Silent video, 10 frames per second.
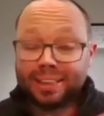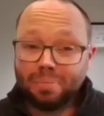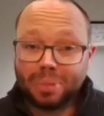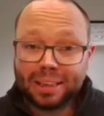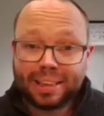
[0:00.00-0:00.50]
The
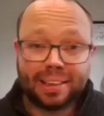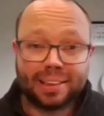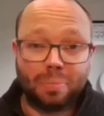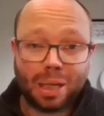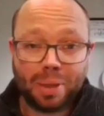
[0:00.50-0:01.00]
same
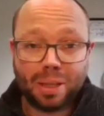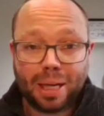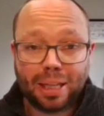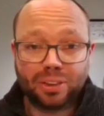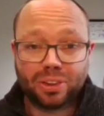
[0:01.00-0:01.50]
mistakes that maybe
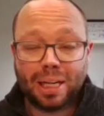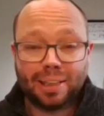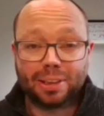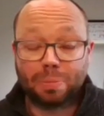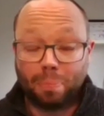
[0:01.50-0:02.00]
the mainstream
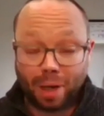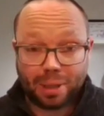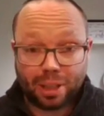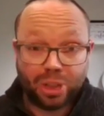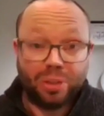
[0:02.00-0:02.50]
lenders
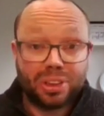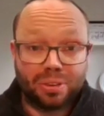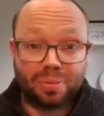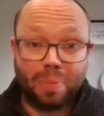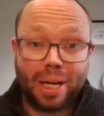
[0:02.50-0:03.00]
might be
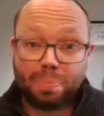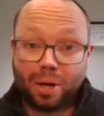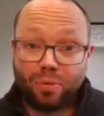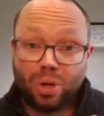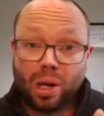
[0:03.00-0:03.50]
accused to have
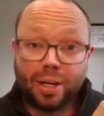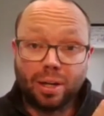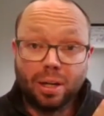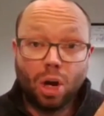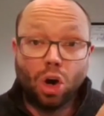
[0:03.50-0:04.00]
made by
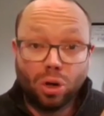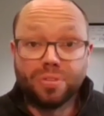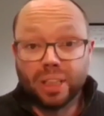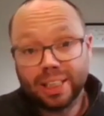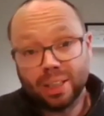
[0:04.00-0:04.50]
relying
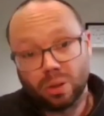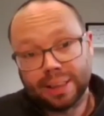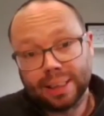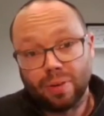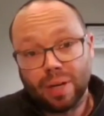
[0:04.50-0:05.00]
overly
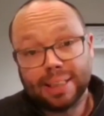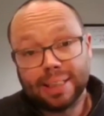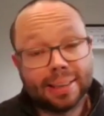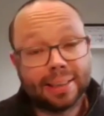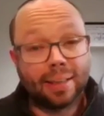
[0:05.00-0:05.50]
on
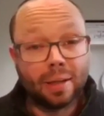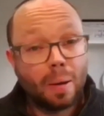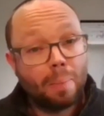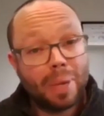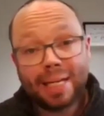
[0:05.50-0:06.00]
CRA data
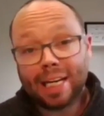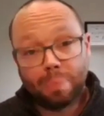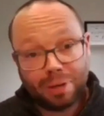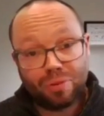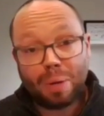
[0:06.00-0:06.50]
may
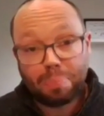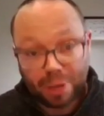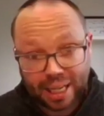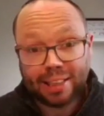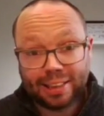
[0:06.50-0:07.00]
now be
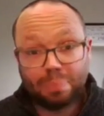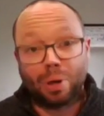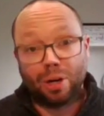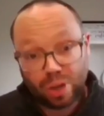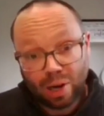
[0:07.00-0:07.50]
replicated
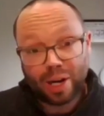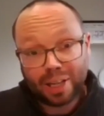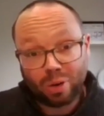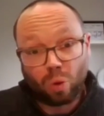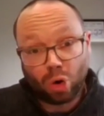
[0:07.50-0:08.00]
by
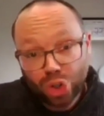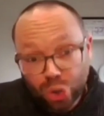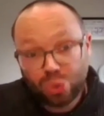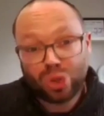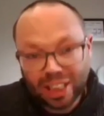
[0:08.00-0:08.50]
relying on what
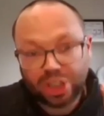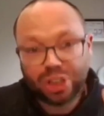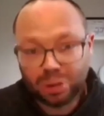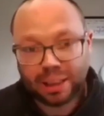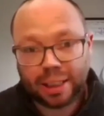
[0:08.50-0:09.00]
you think
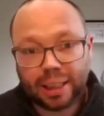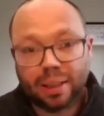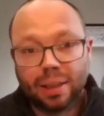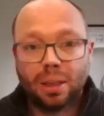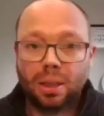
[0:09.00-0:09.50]
you
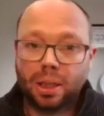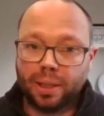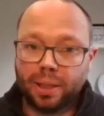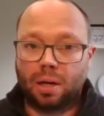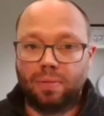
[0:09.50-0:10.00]
see
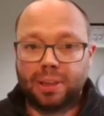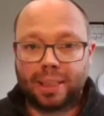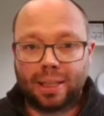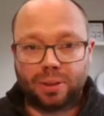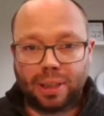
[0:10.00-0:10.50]
in the
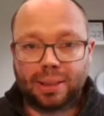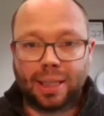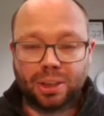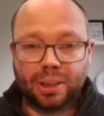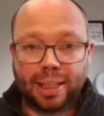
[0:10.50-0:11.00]
current account
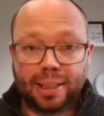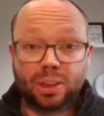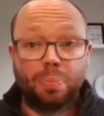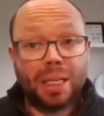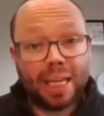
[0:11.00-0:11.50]
transaction
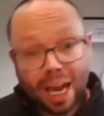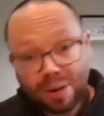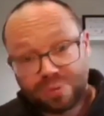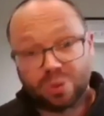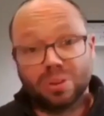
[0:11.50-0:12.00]
data. So be
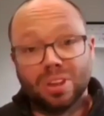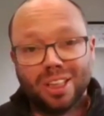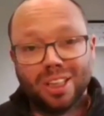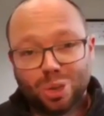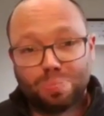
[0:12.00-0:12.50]
careful,
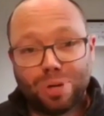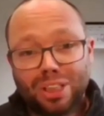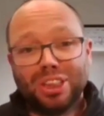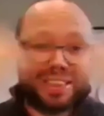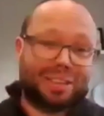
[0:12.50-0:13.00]
your
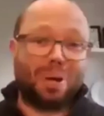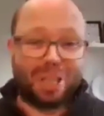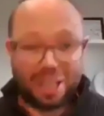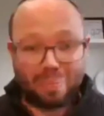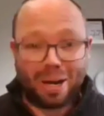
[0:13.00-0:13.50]
prejudices
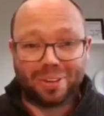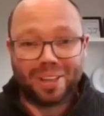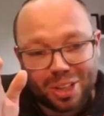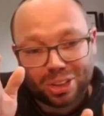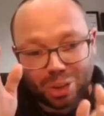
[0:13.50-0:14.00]
might come
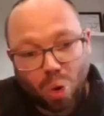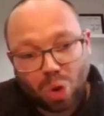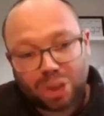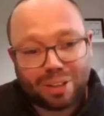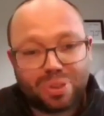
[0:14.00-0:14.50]
out. So
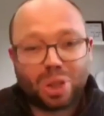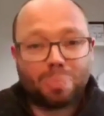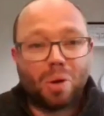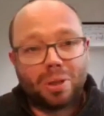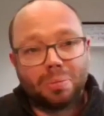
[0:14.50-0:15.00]
watch out for the
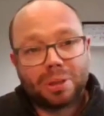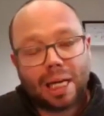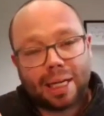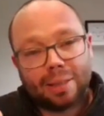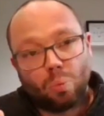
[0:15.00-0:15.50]

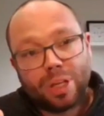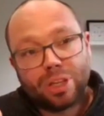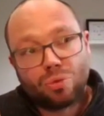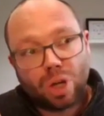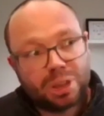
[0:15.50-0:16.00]
problems. And
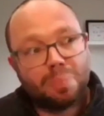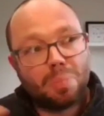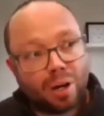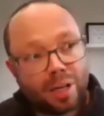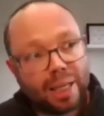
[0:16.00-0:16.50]
with the rush to
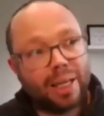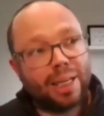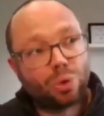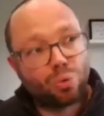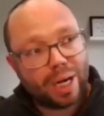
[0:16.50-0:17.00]

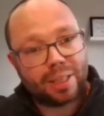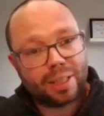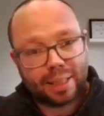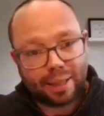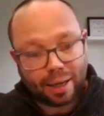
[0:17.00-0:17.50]
market, it's great
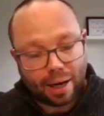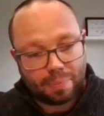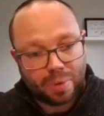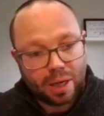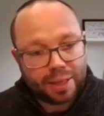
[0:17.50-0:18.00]

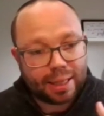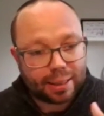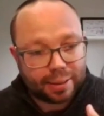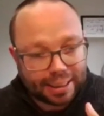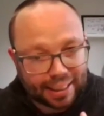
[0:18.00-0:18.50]
that
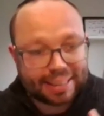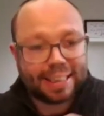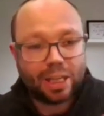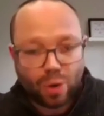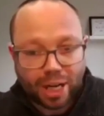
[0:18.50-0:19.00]
there's an
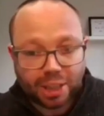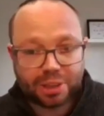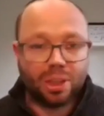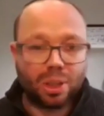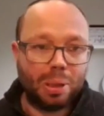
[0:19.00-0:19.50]

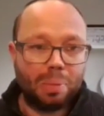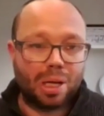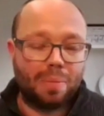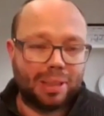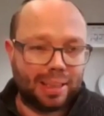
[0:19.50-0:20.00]
acceleration, new
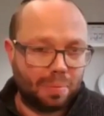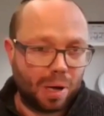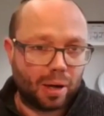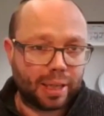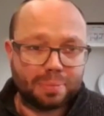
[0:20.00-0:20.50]
people coming to the
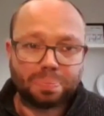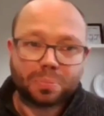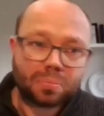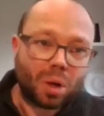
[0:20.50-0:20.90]
market.